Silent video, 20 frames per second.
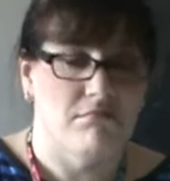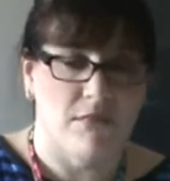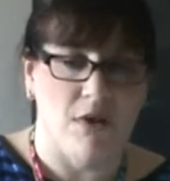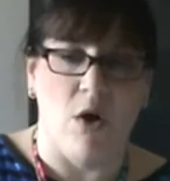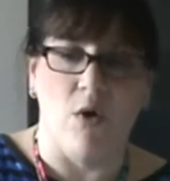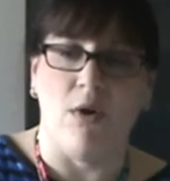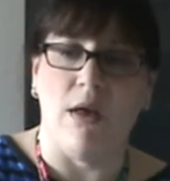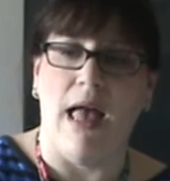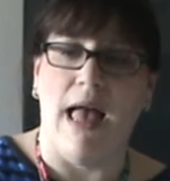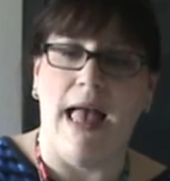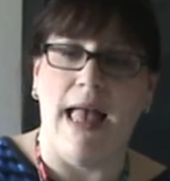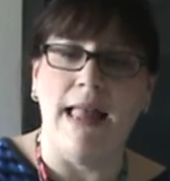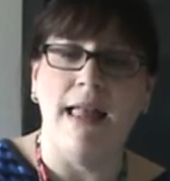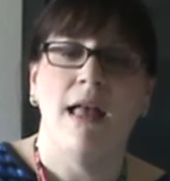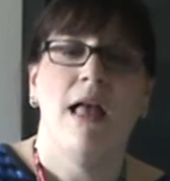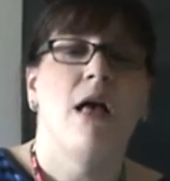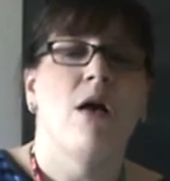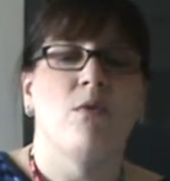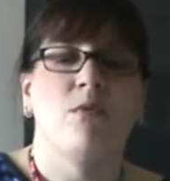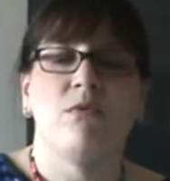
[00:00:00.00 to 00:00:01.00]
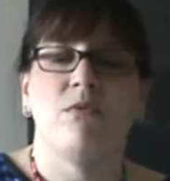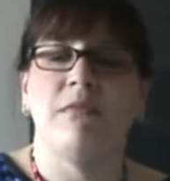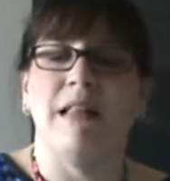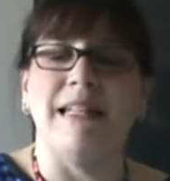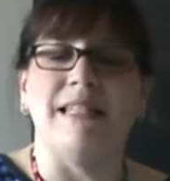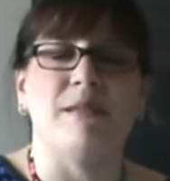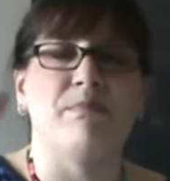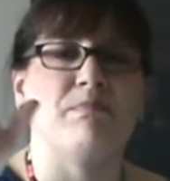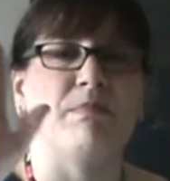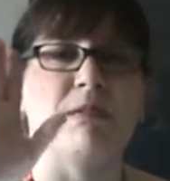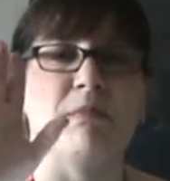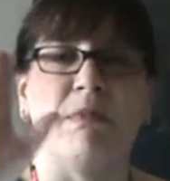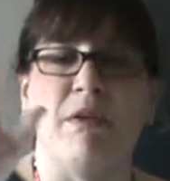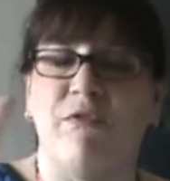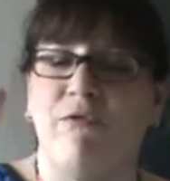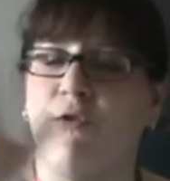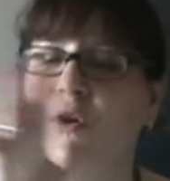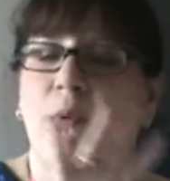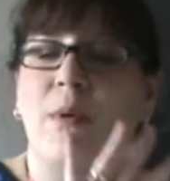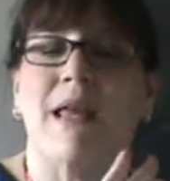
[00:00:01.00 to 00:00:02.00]
Okay,
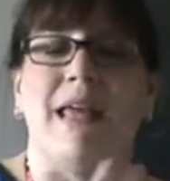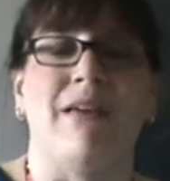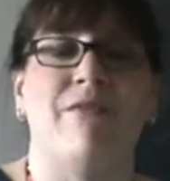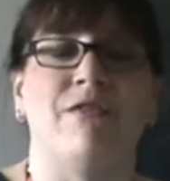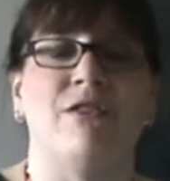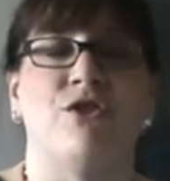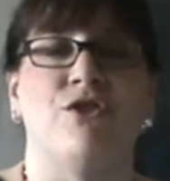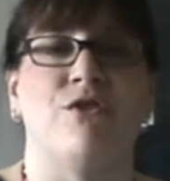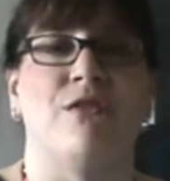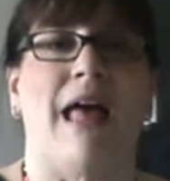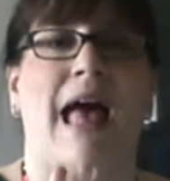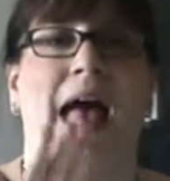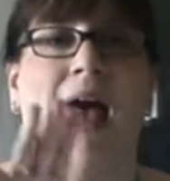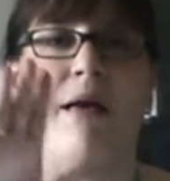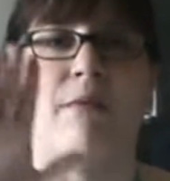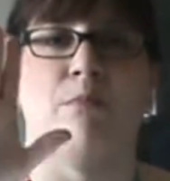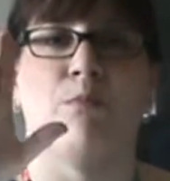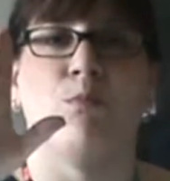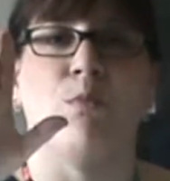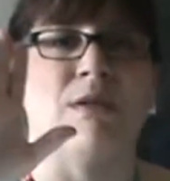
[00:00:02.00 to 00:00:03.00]
before we even do that,